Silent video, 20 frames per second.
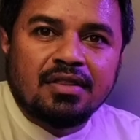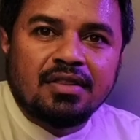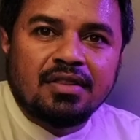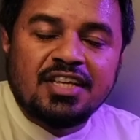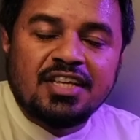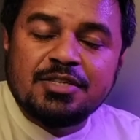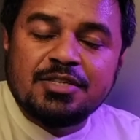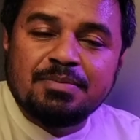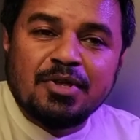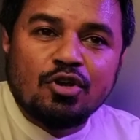
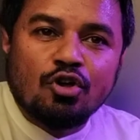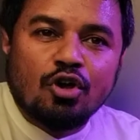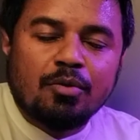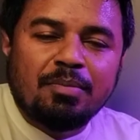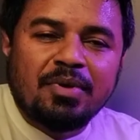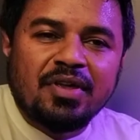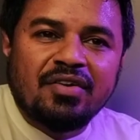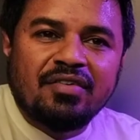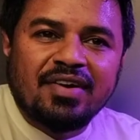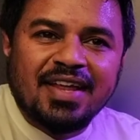These may
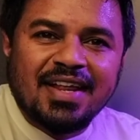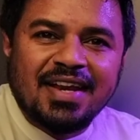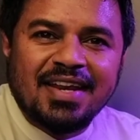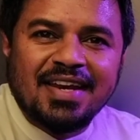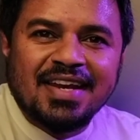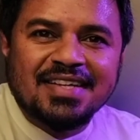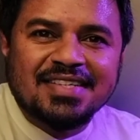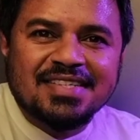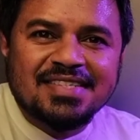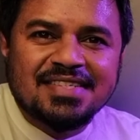not be really
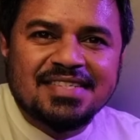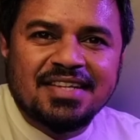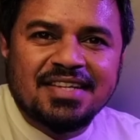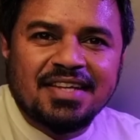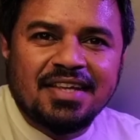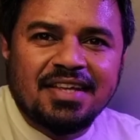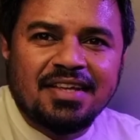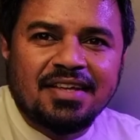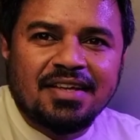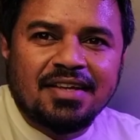
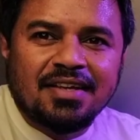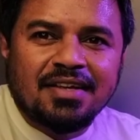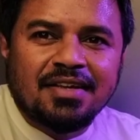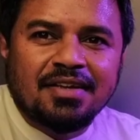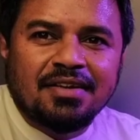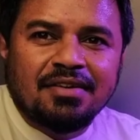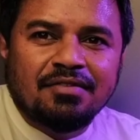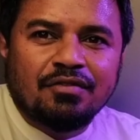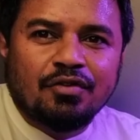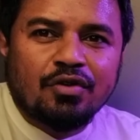necessity
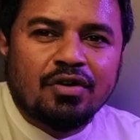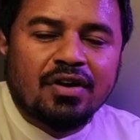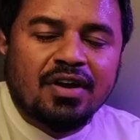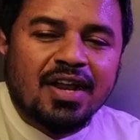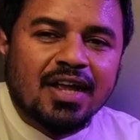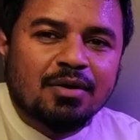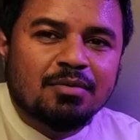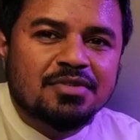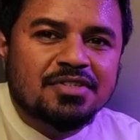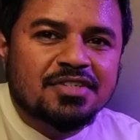for an
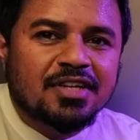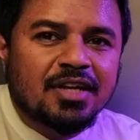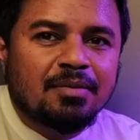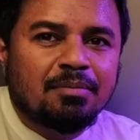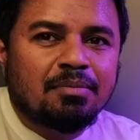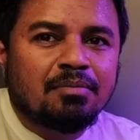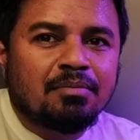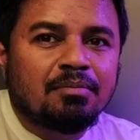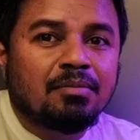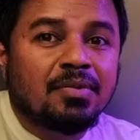
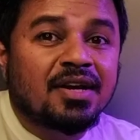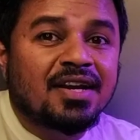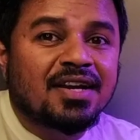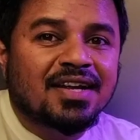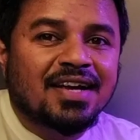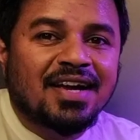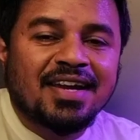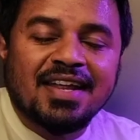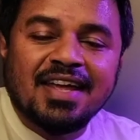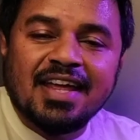aquascape, but it
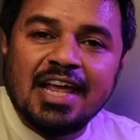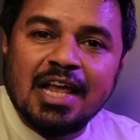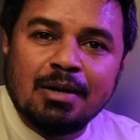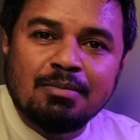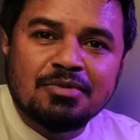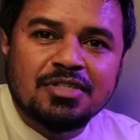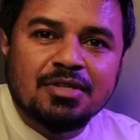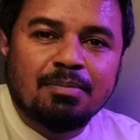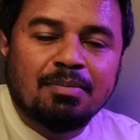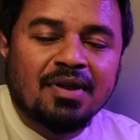kind of
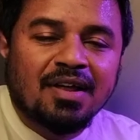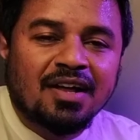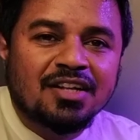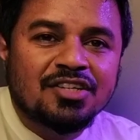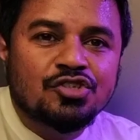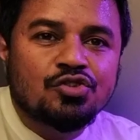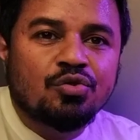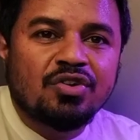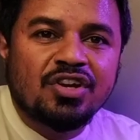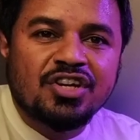helps the
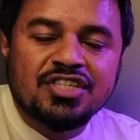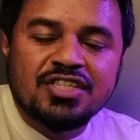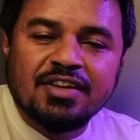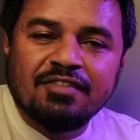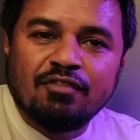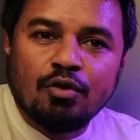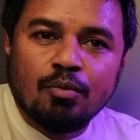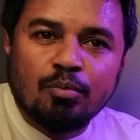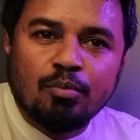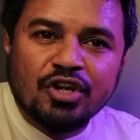plants to reach
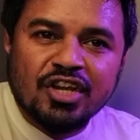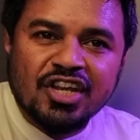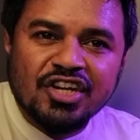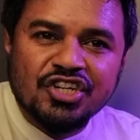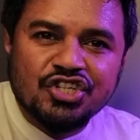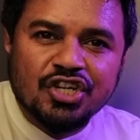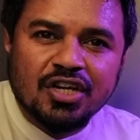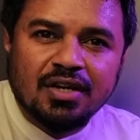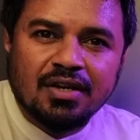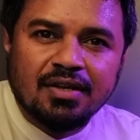their full
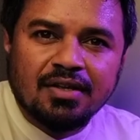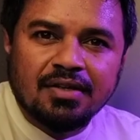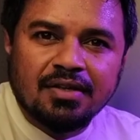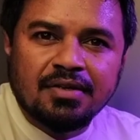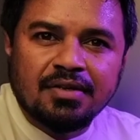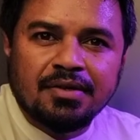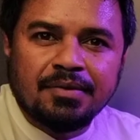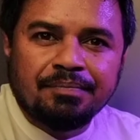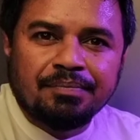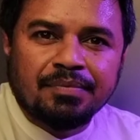potential.
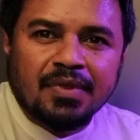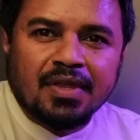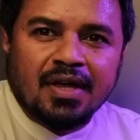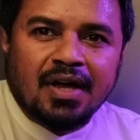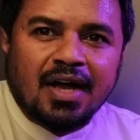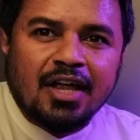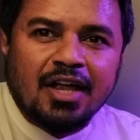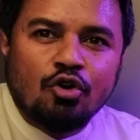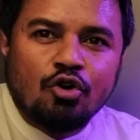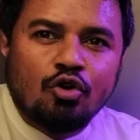
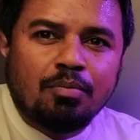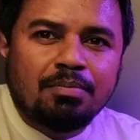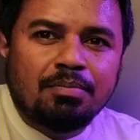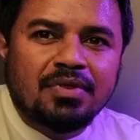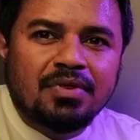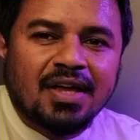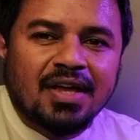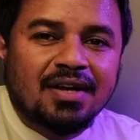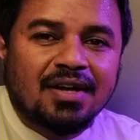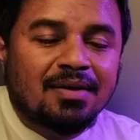I
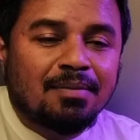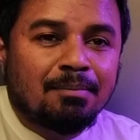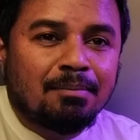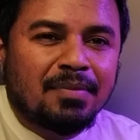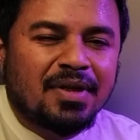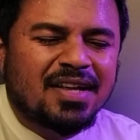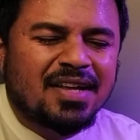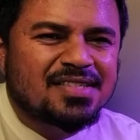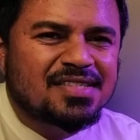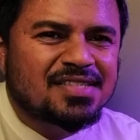hope that
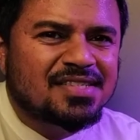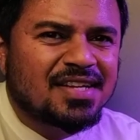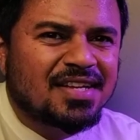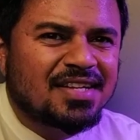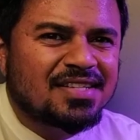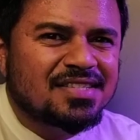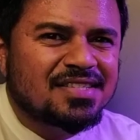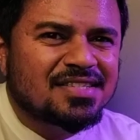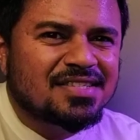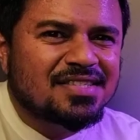makes
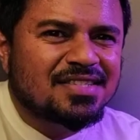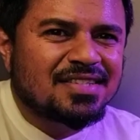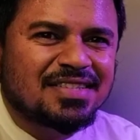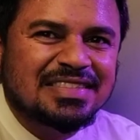sense.